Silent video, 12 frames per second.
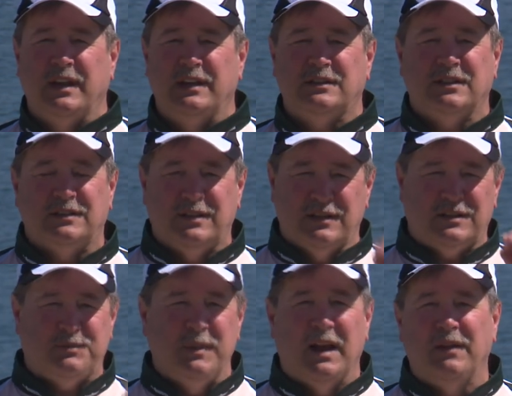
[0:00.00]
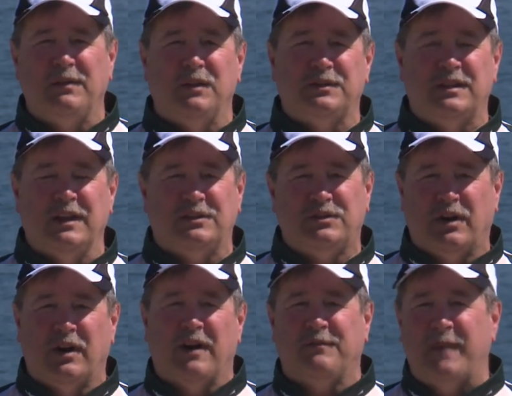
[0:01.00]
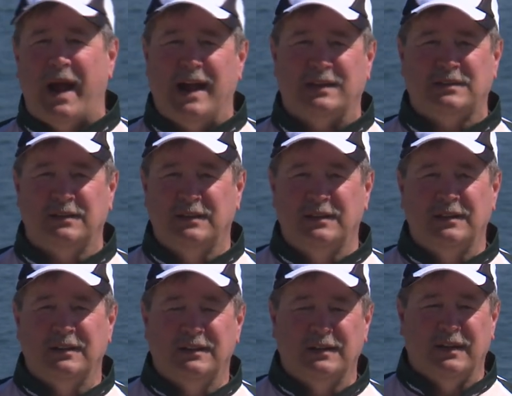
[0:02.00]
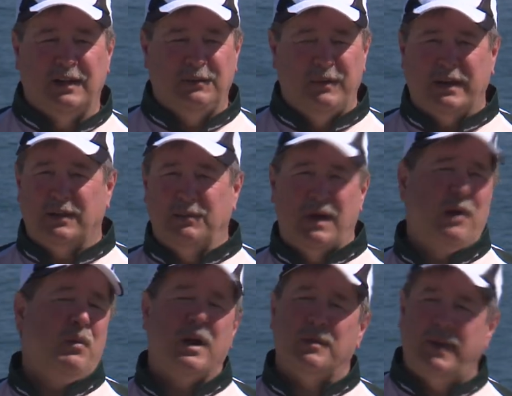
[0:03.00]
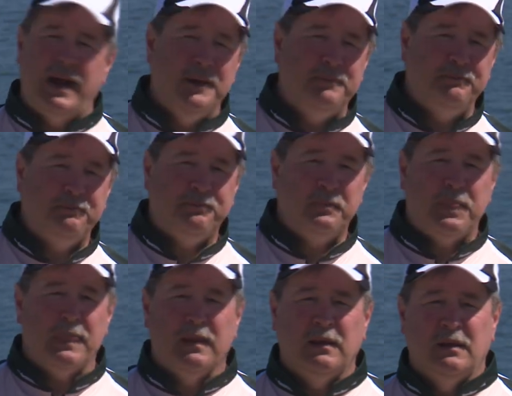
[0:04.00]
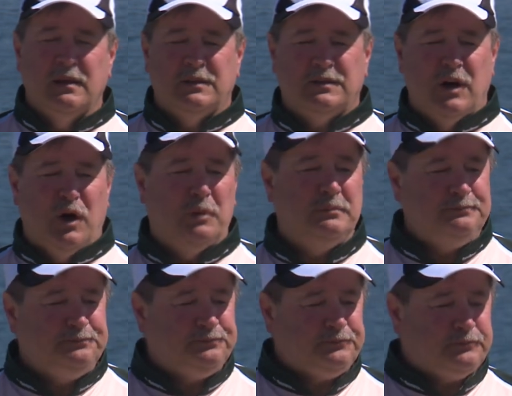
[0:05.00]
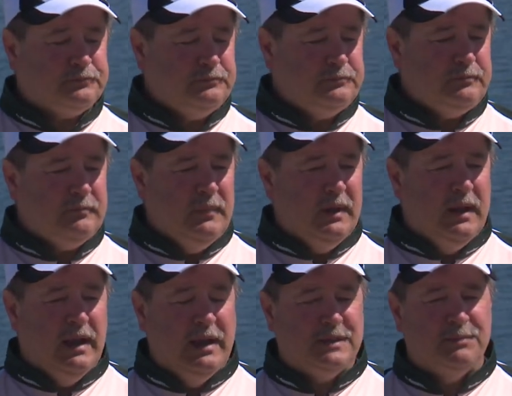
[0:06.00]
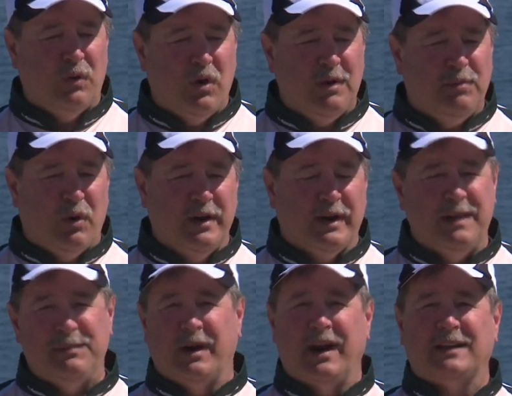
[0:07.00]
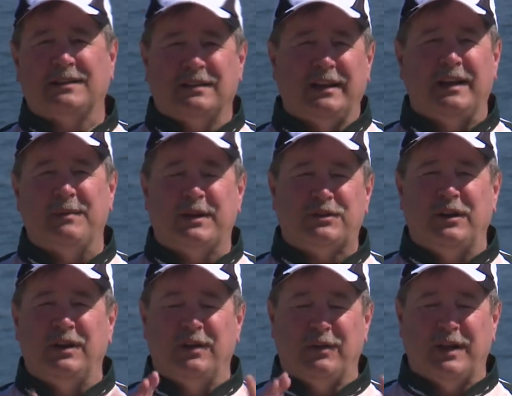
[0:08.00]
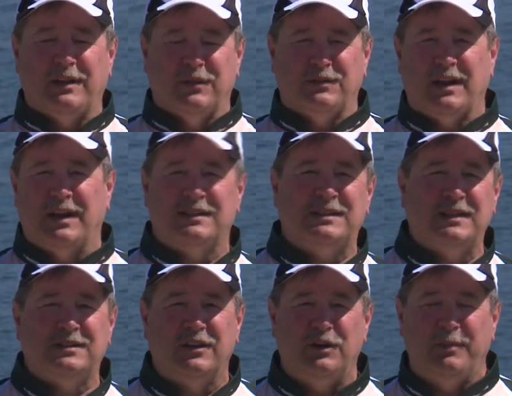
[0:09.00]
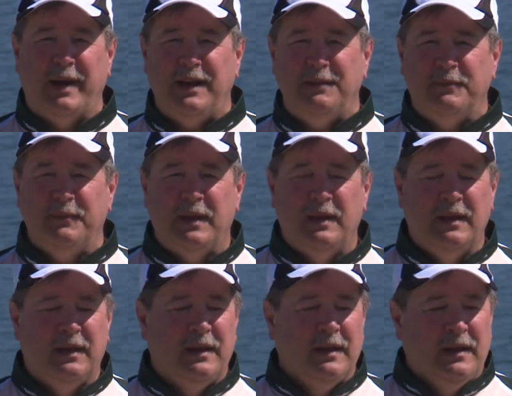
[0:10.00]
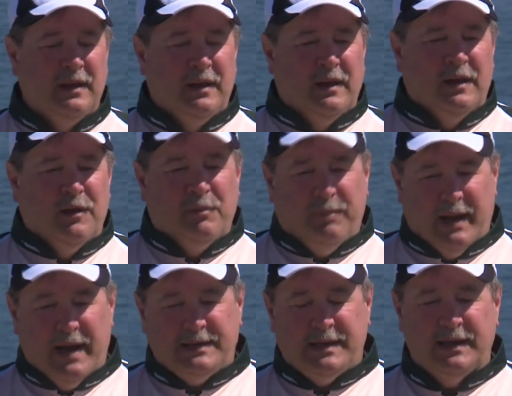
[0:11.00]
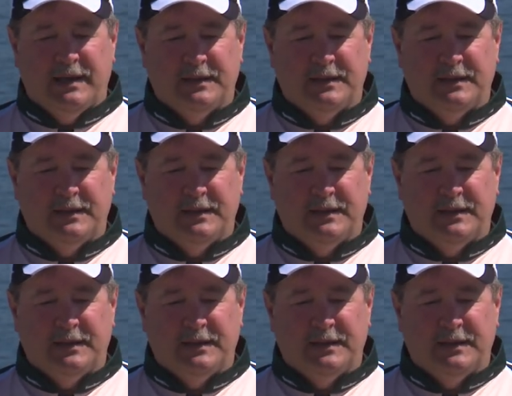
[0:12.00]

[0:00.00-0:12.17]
things, the smell of those things turn off bass and make them not want to bite. So it's more important to keep your hands clean and make sure you don't get those kind of scents on your bait. But